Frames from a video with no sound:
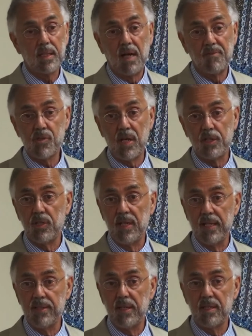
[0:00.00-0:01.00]

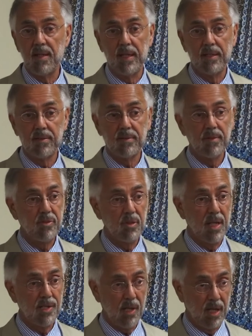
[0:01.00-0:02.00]
conversation ended, and a
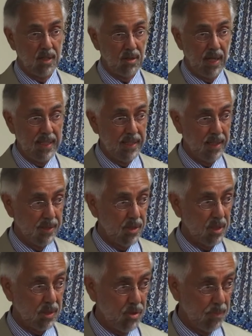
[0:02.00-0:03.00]
few days later, I
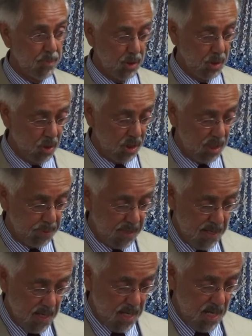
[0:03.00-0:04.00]
took a trip to
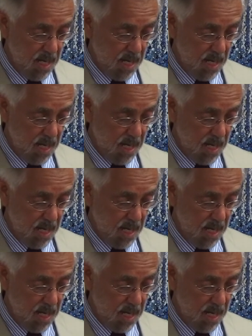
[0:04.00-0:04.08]
Europe.